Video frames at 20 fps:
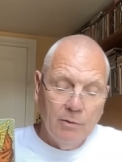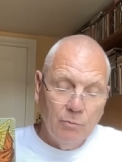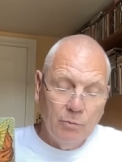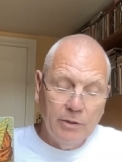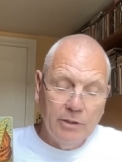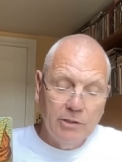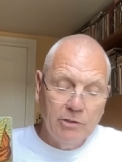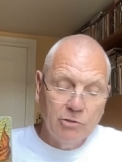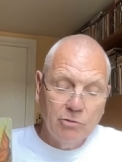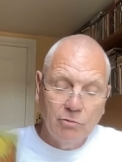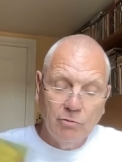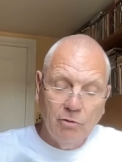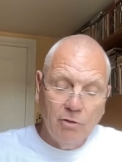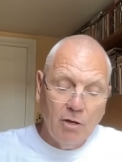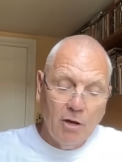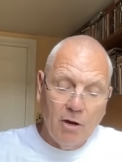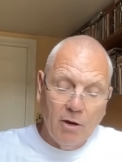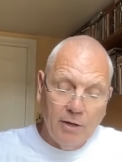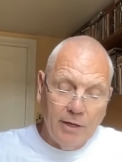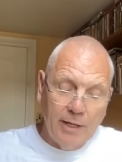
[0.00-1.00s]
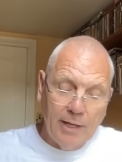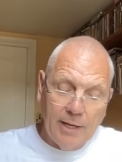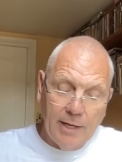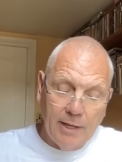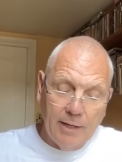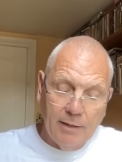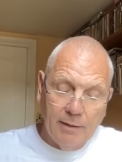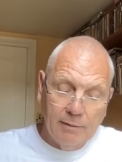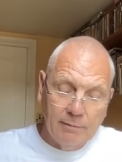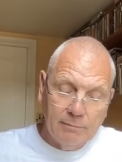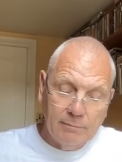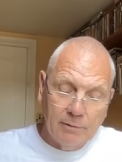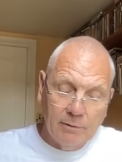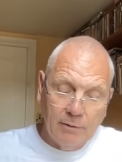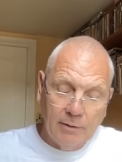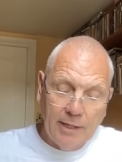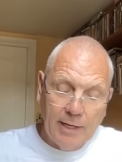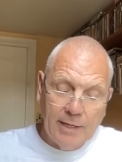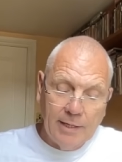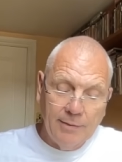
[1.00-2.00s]
With this Sun card here,
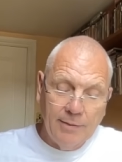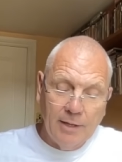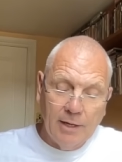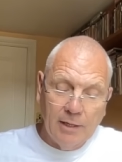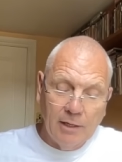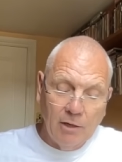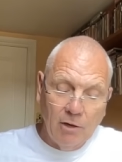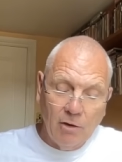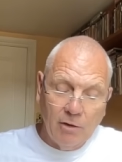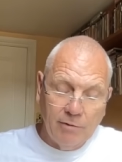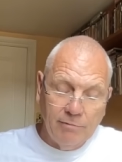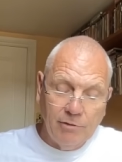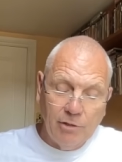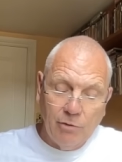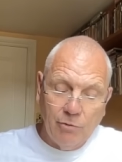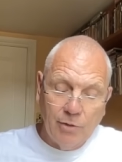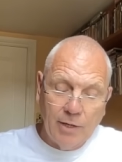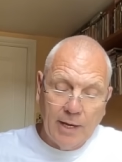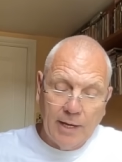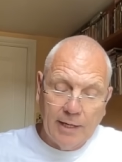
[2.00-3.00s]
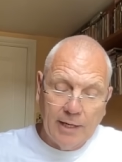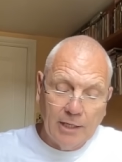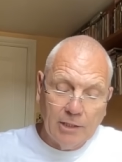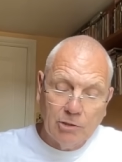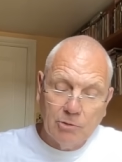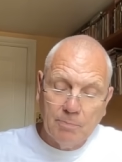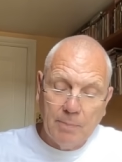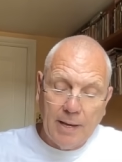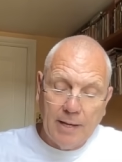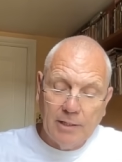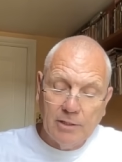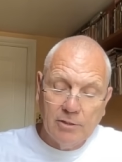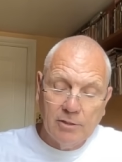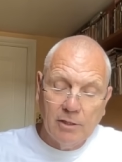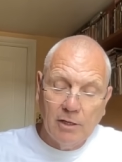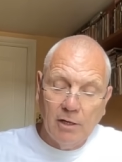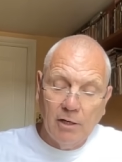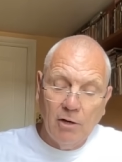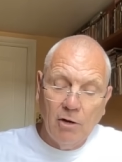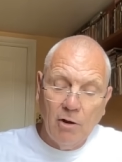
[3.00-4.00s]
I'm getting that a lot of you can expect
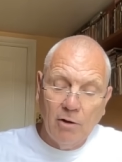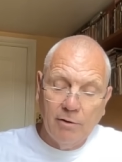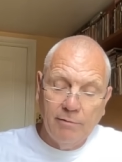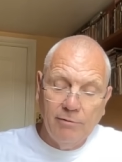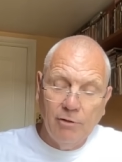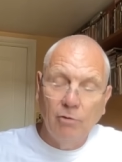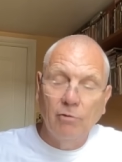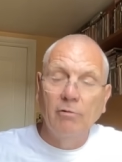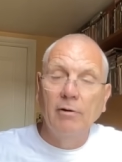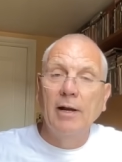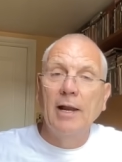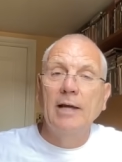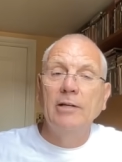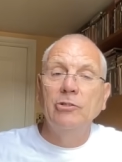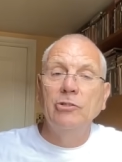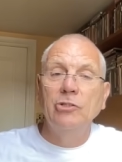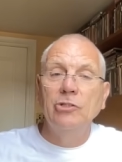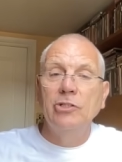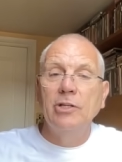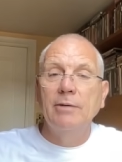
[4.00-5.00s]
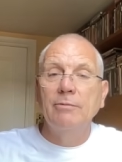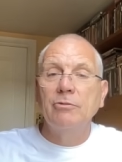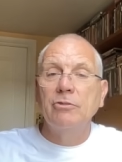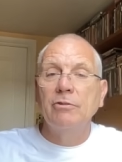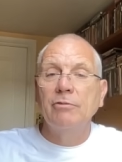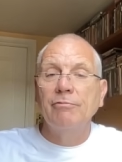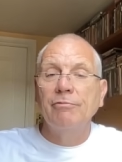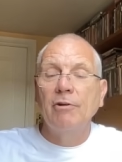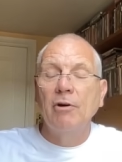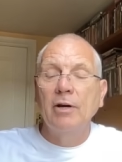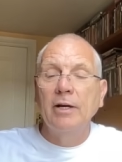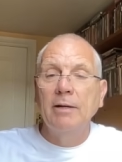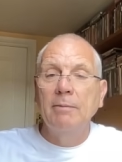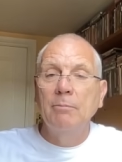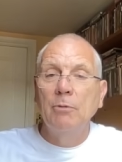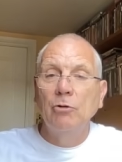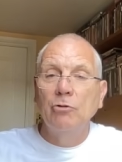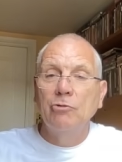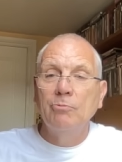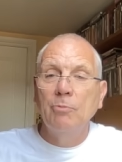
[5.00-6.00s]
a lot of your relationships to find a
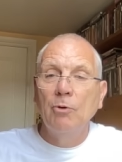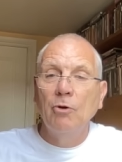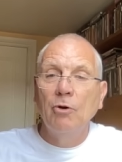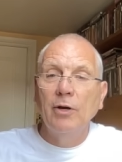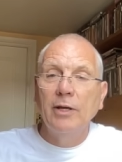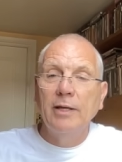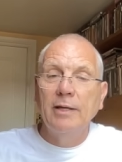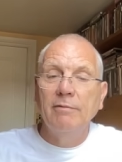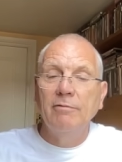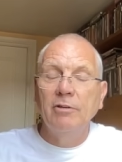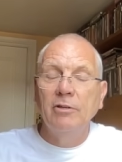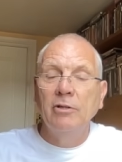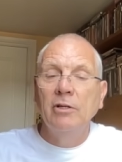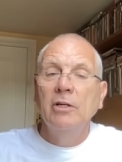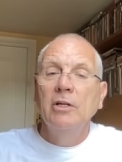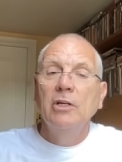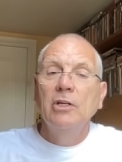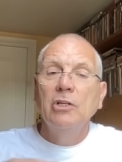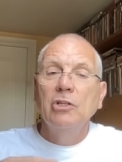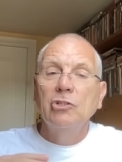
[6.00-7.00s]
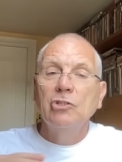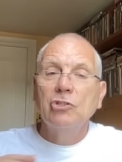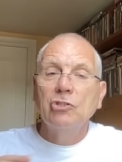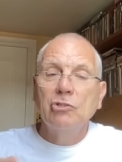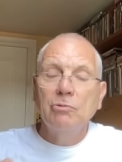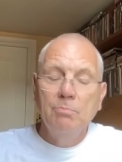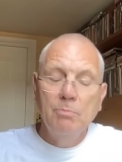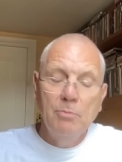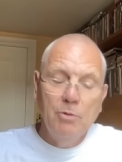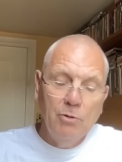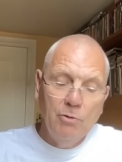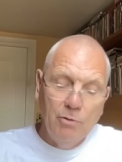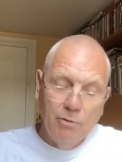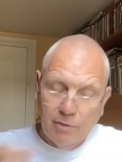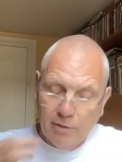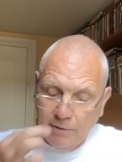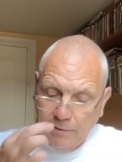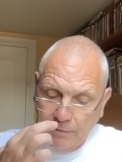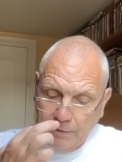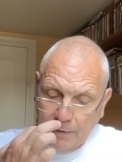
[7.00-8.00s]
much more even,
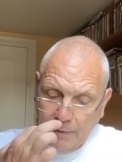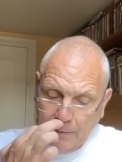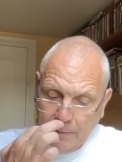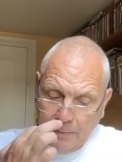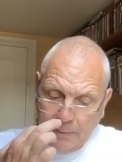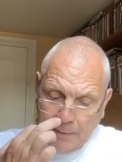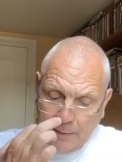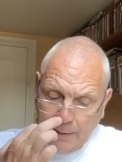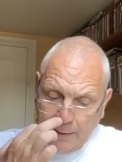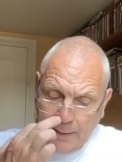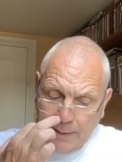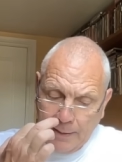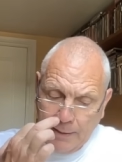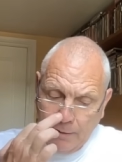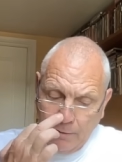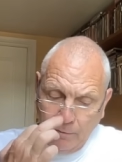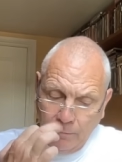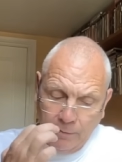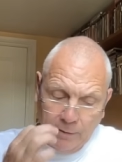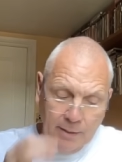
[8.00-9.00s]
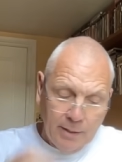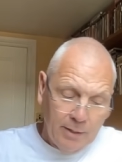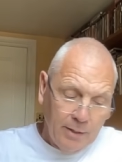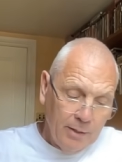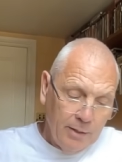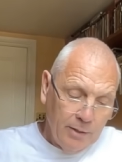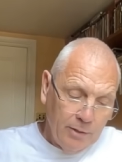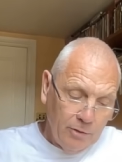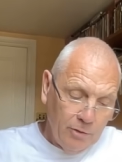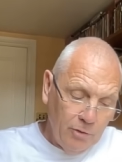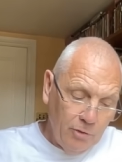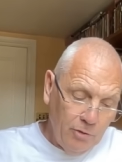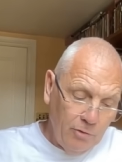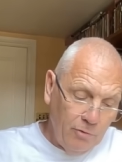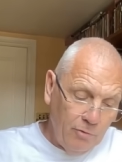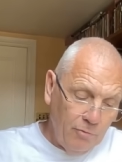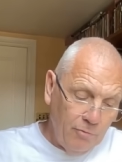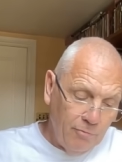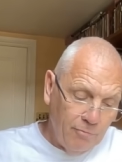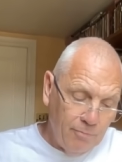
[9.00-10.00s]
smoother keel.
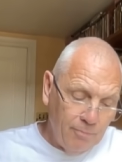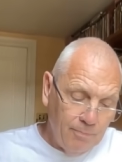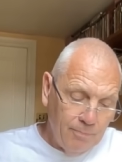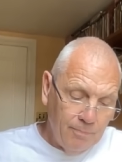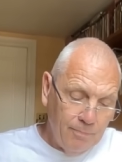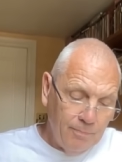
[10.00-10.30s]
You've